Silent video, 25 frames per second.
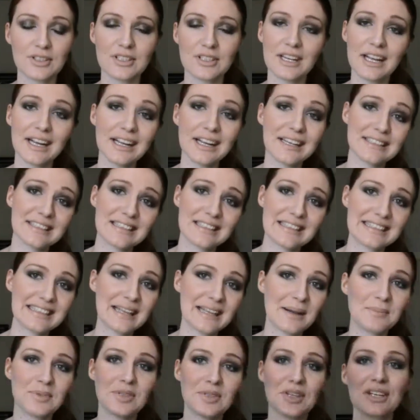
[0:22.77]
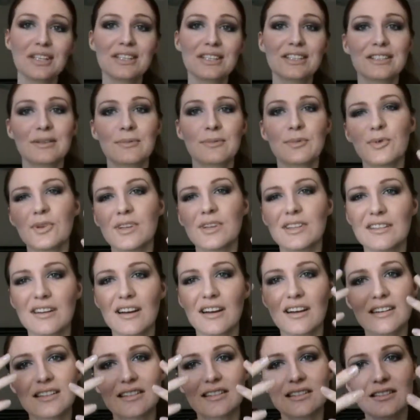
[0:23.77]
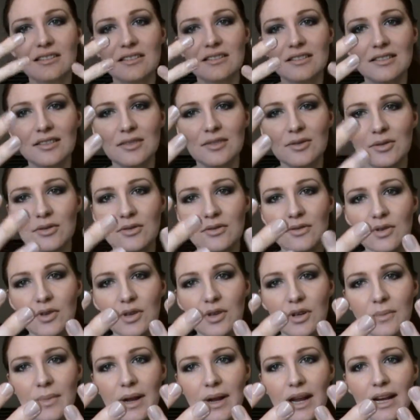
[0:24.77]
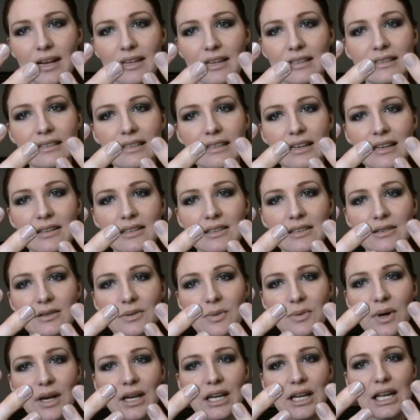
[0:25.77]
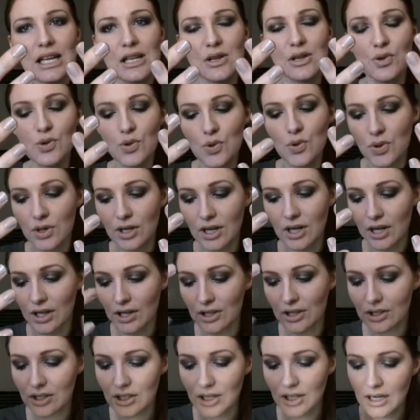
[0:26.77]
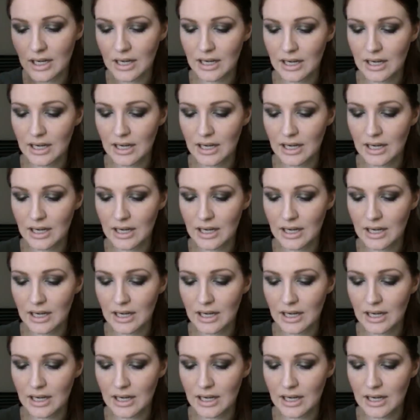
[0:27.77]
Today is the exception because I'm doing a dark sort of look on my eyes. I'm just wearing a nude color.